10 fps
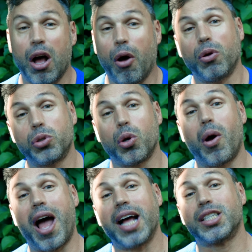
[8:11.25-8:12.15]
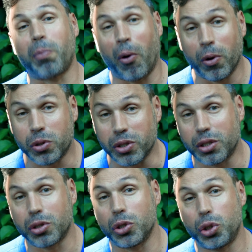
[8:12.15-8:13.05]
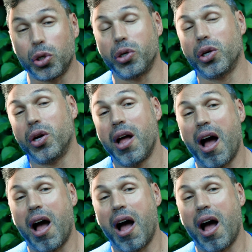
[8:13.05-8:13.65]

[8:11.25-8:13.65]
also as portraits to show you